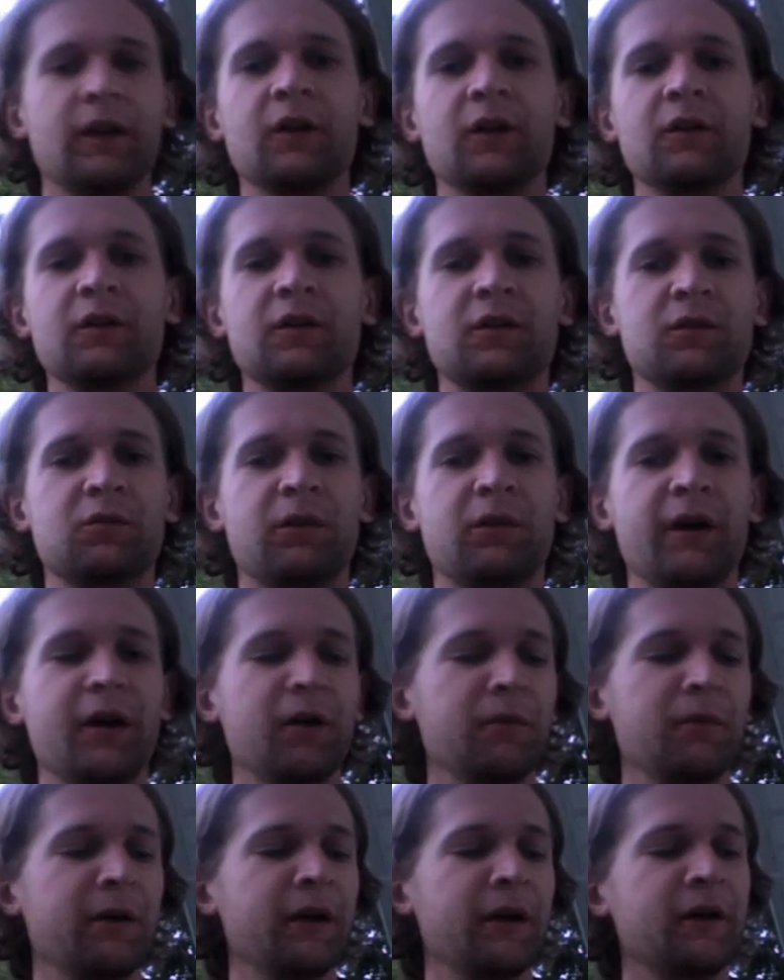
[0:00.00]
Hello, this is
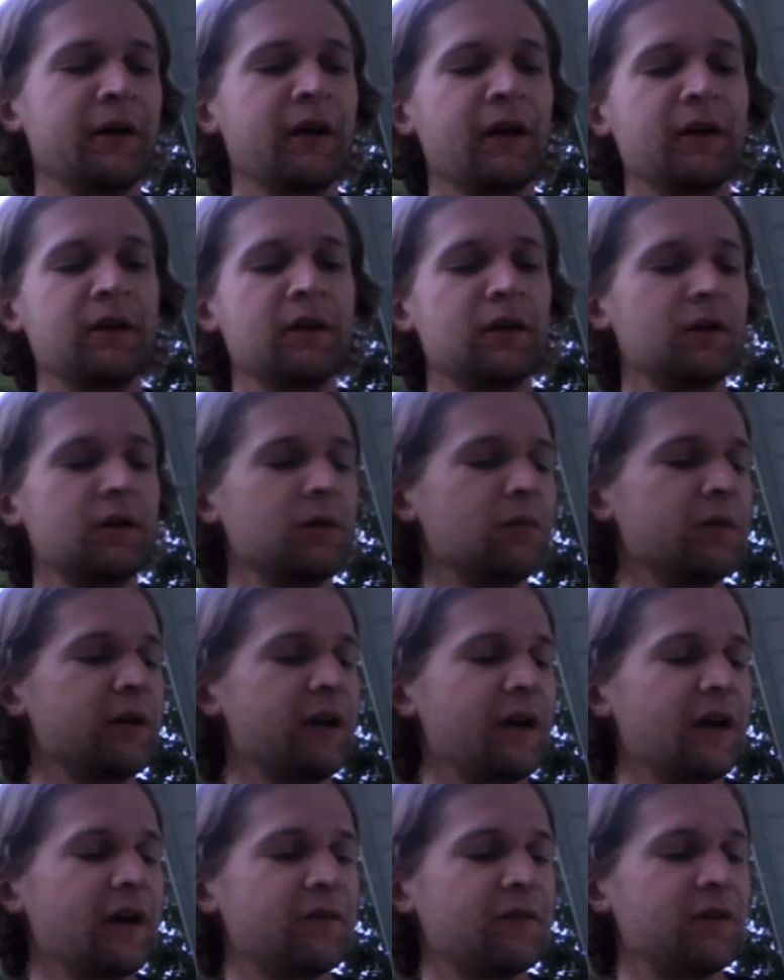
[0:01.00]
Wireman again. We
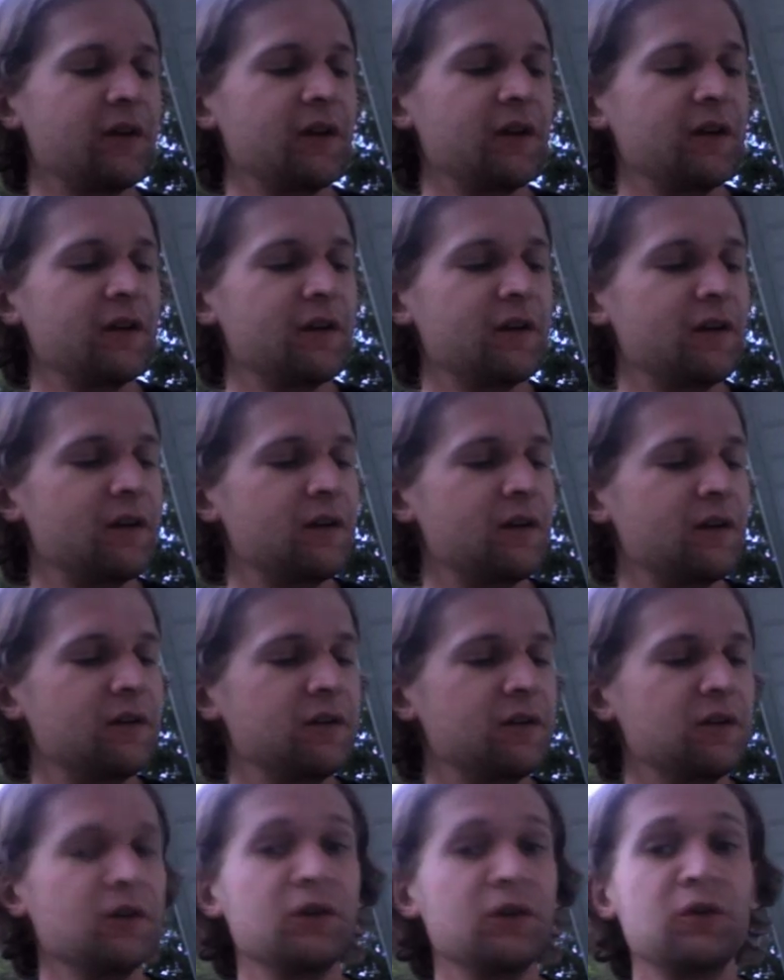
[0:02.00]
have a
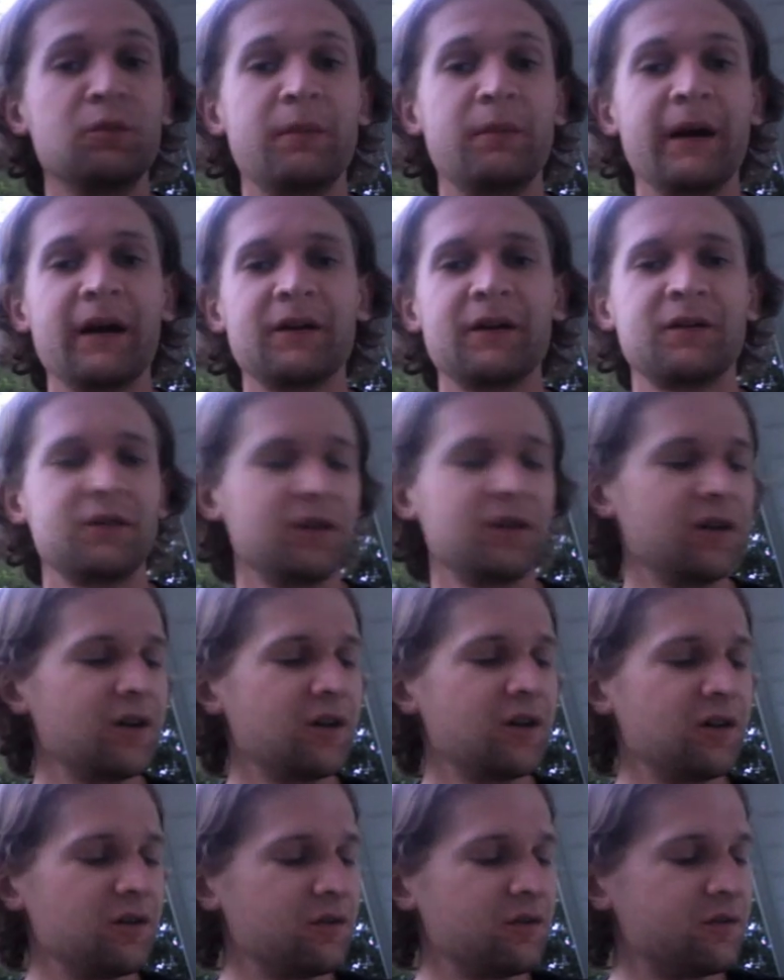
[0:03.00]
new batch
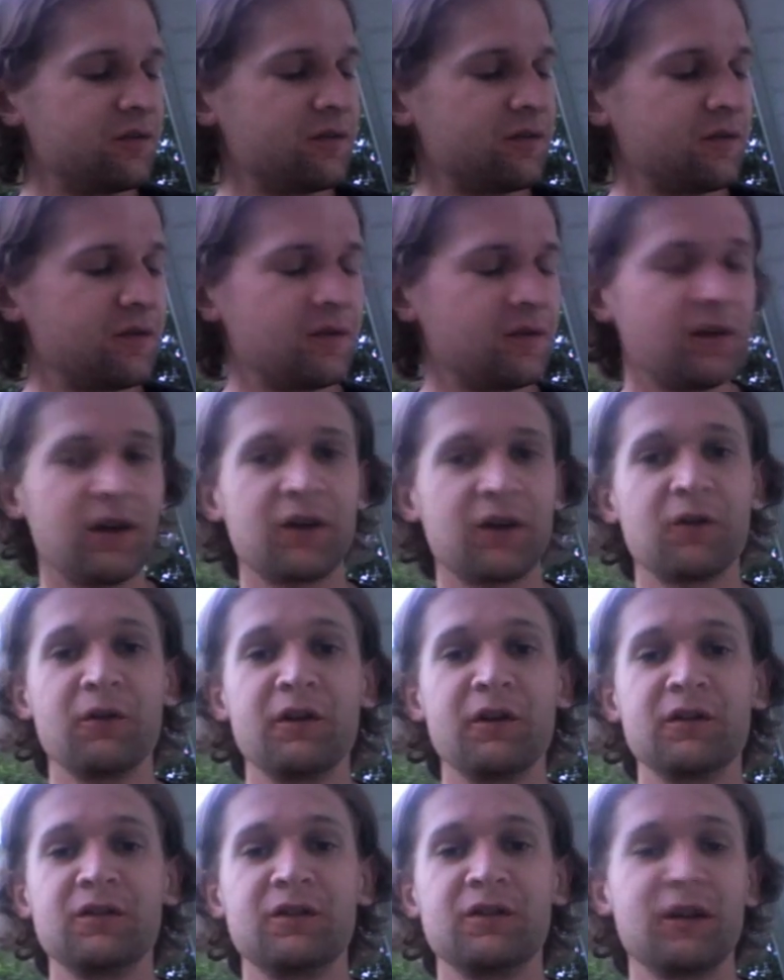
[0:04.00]
of
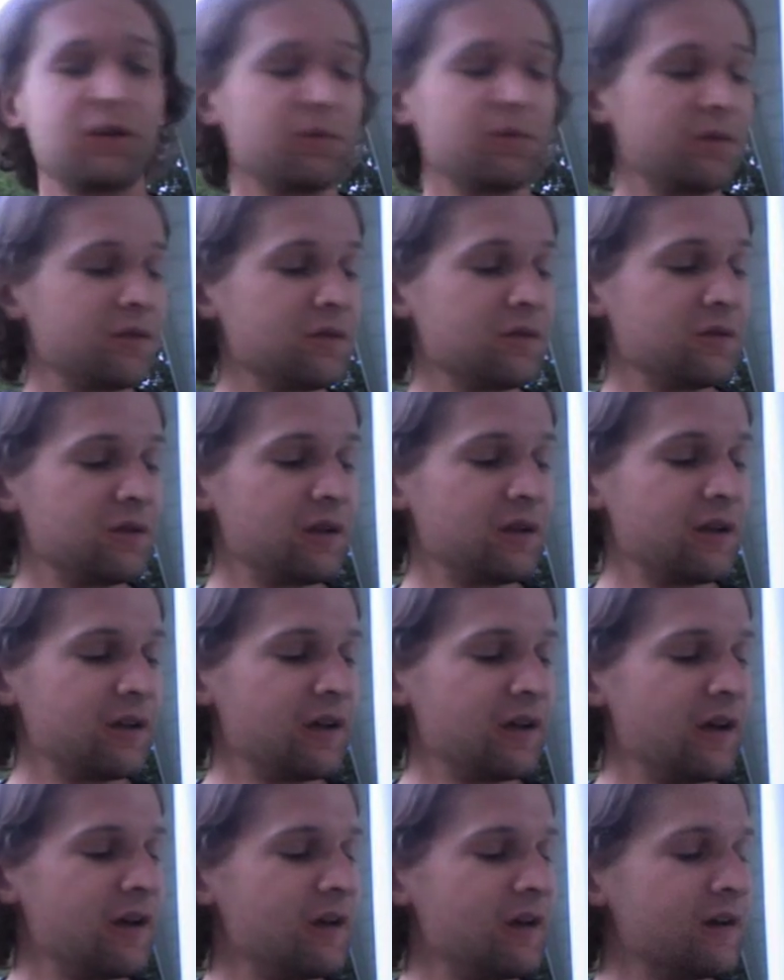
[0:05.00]
Ocarinas and Death Whistles yet
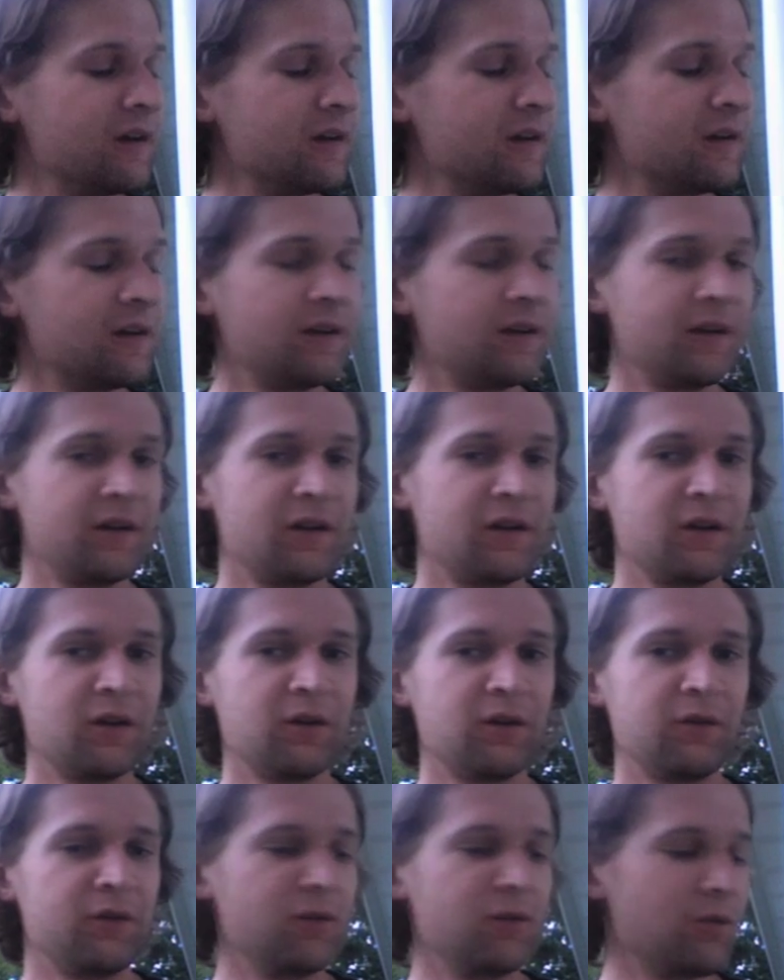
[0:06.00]
again.
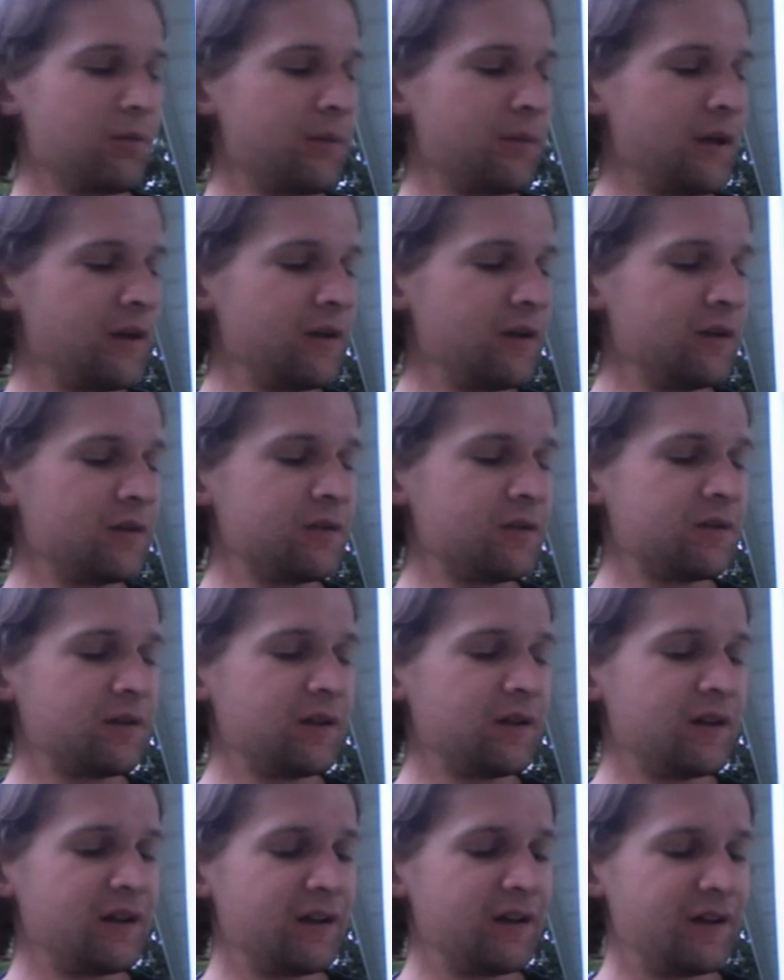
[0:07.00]
A few more pendants
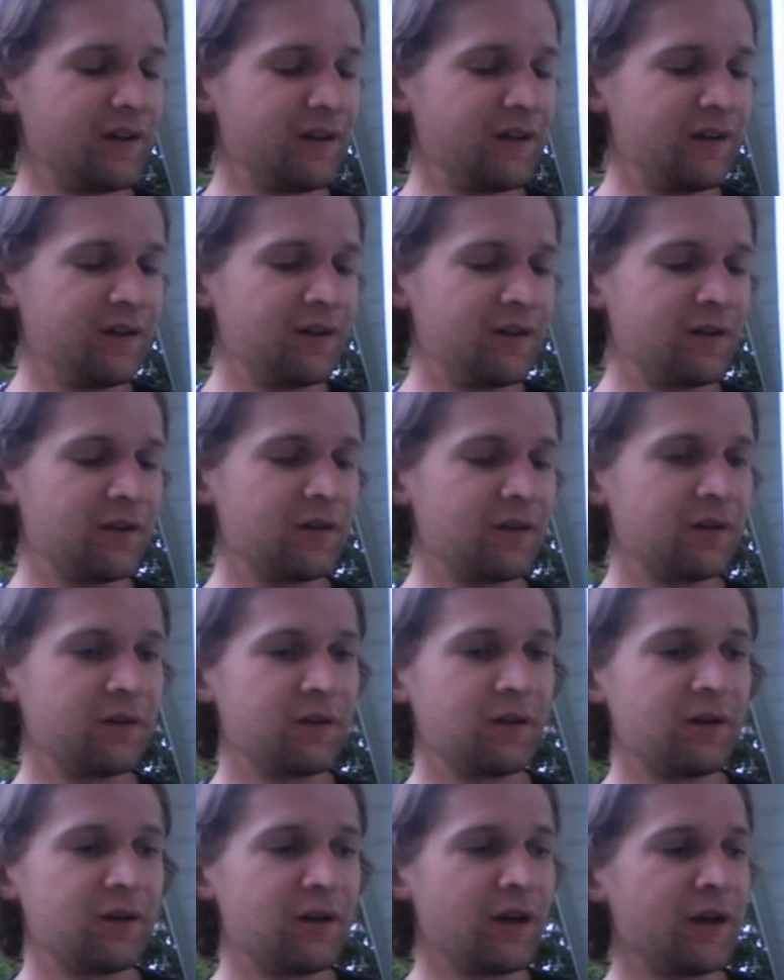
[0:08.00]
and
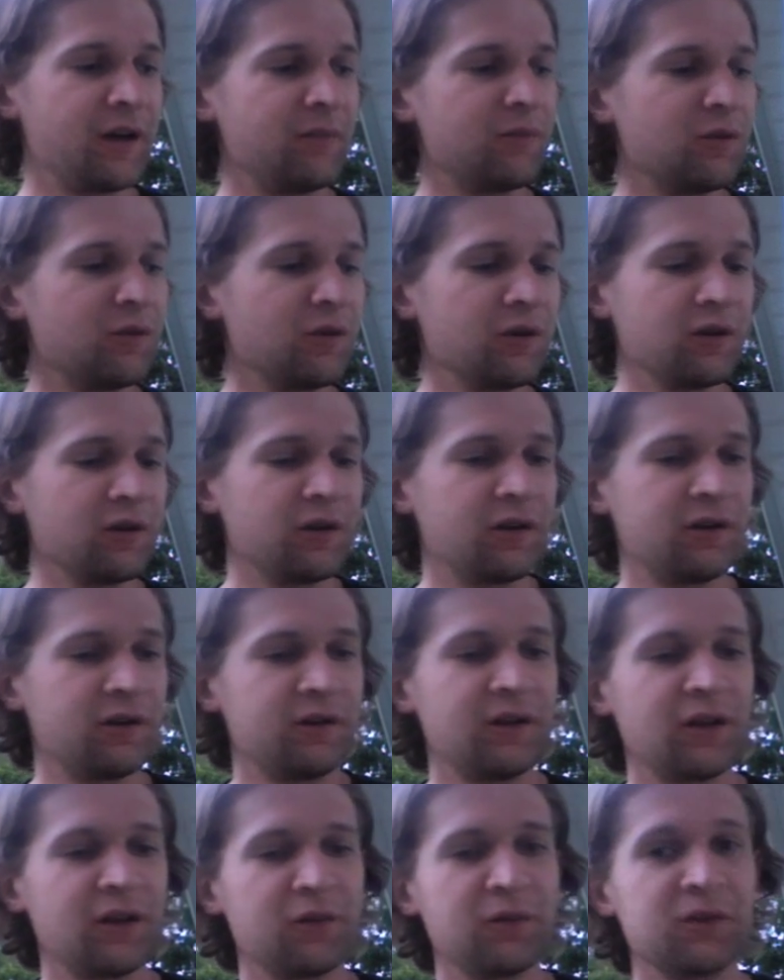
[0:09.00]
not more
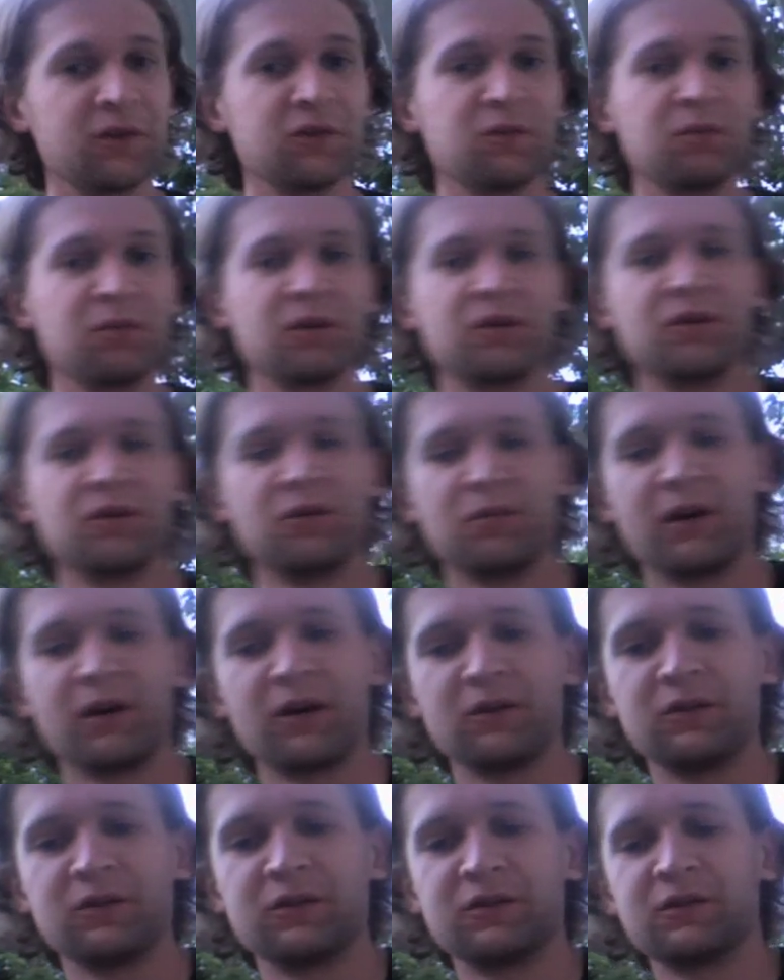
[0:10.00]
Death Whistles plus a new
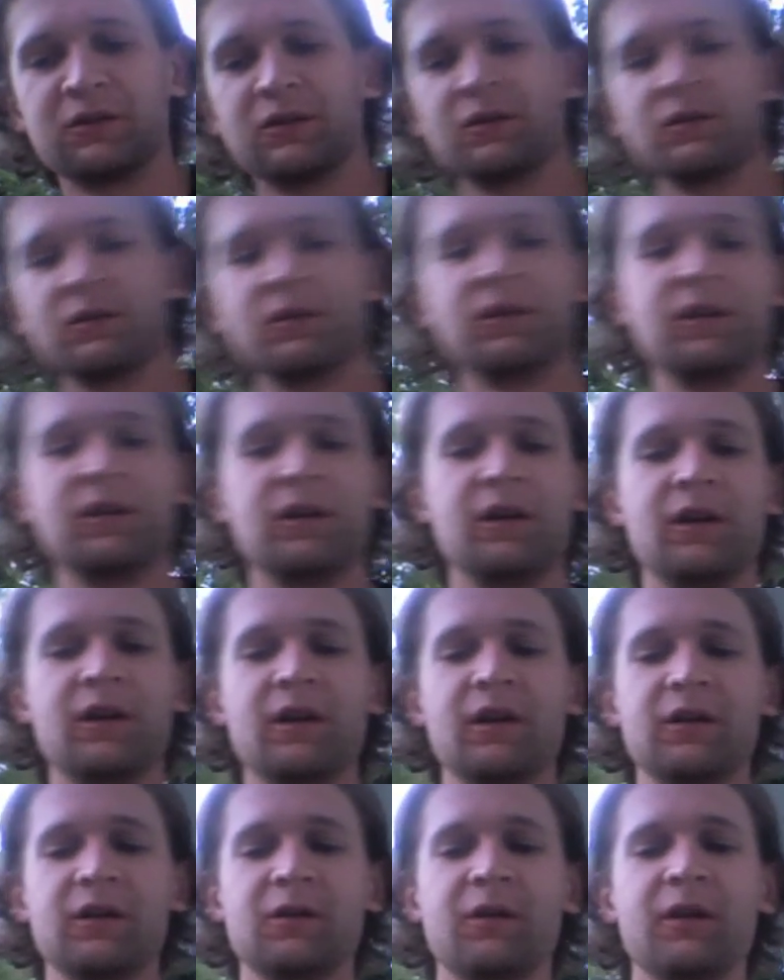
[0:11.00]
model. So
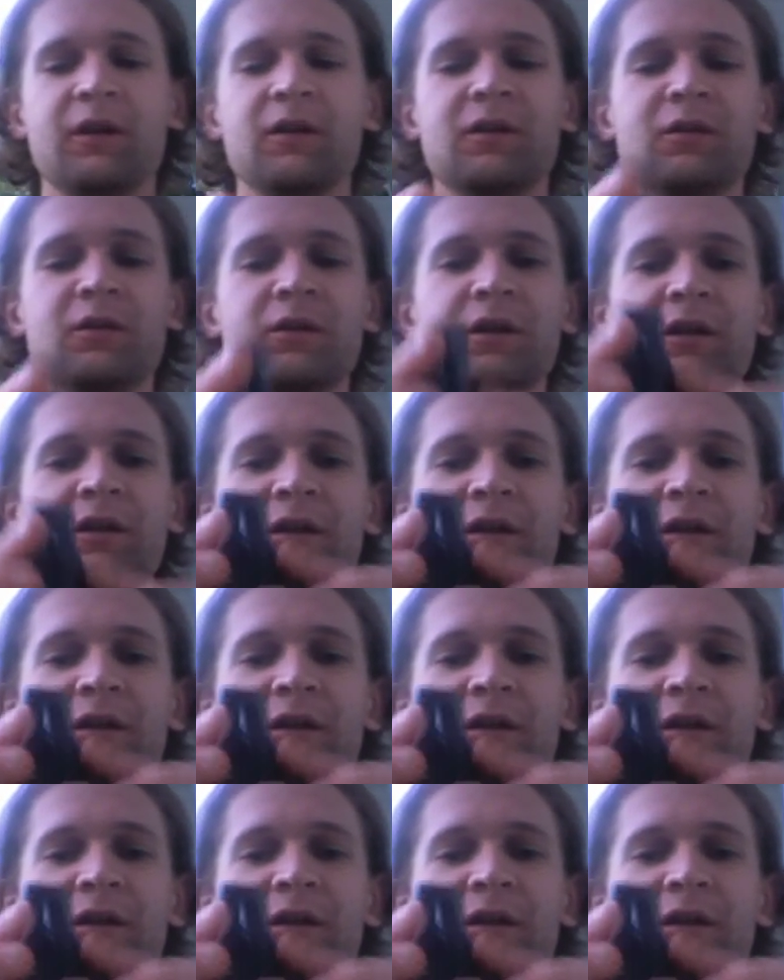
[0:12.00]
let's get right into it.